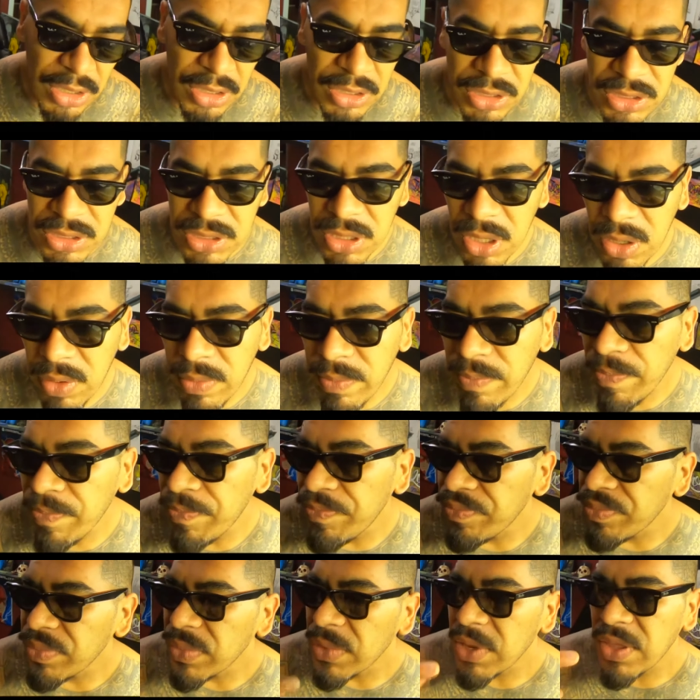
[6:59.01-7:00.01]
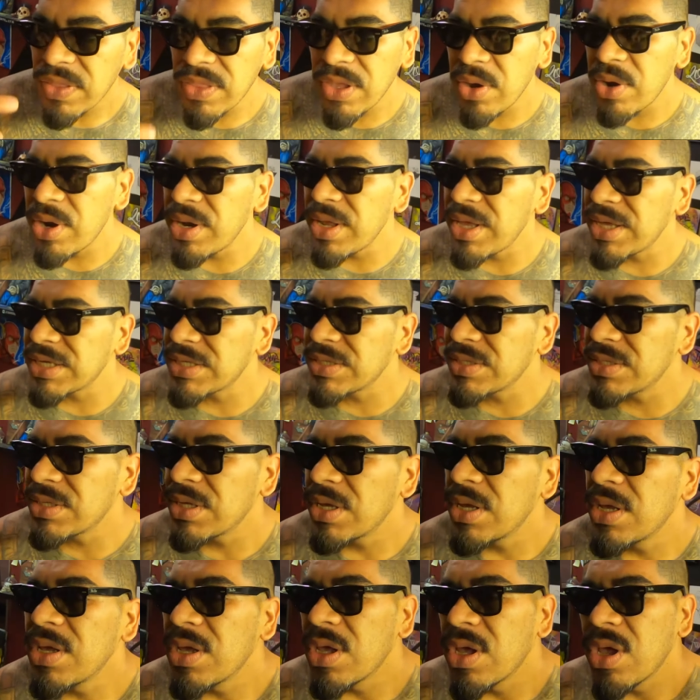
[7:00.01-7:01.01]
So there it is.
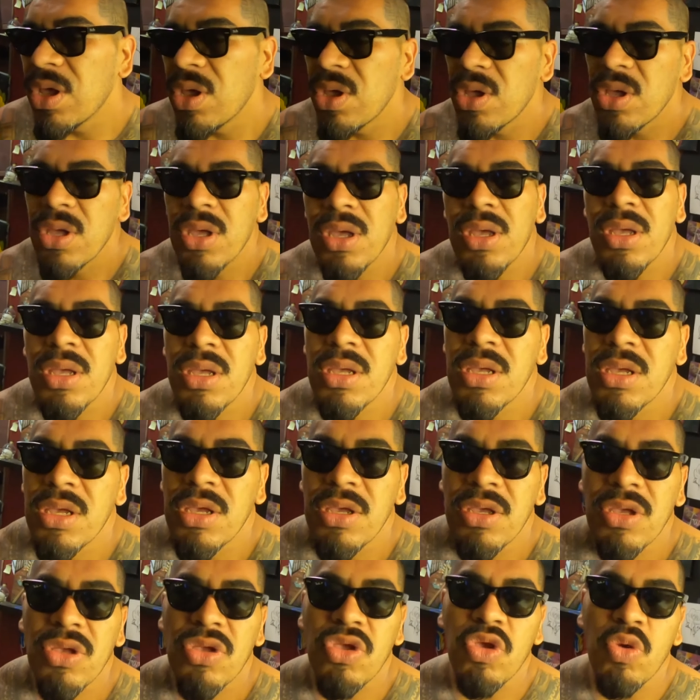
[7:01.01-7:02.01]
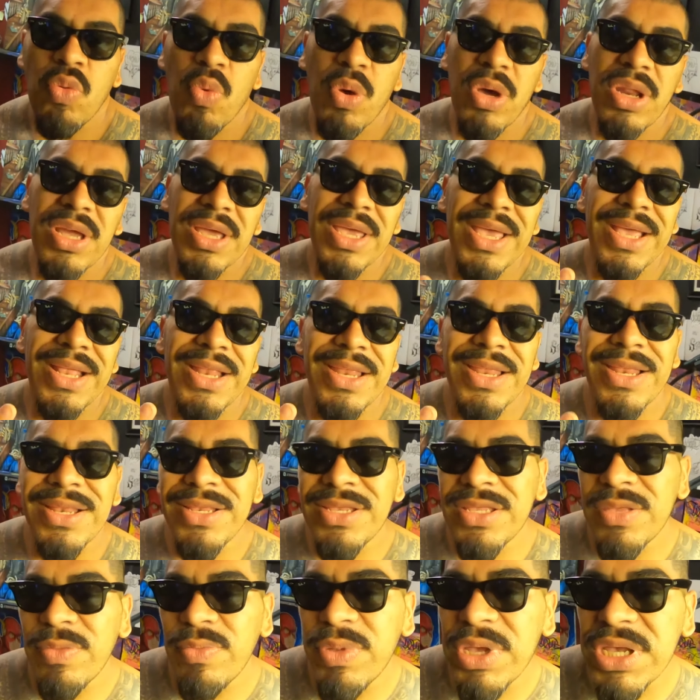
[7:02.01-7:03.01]
You want to get
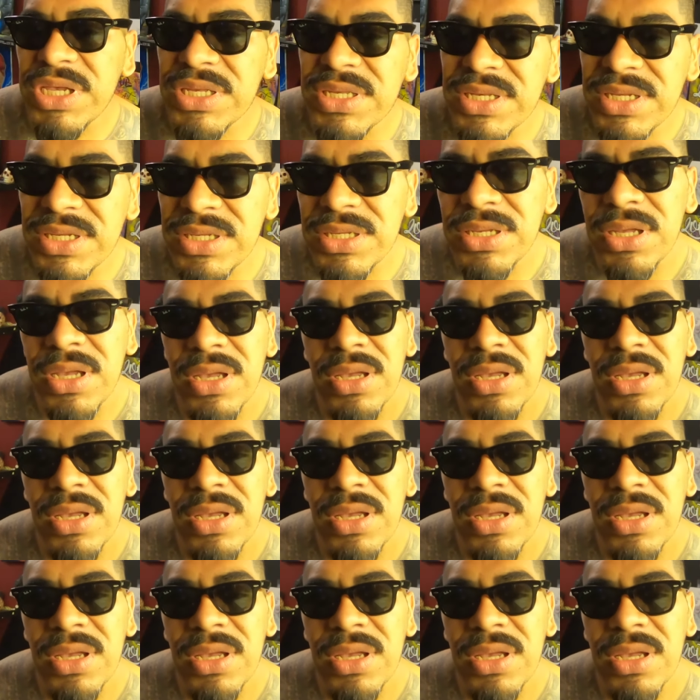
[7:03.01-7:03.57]
into the business,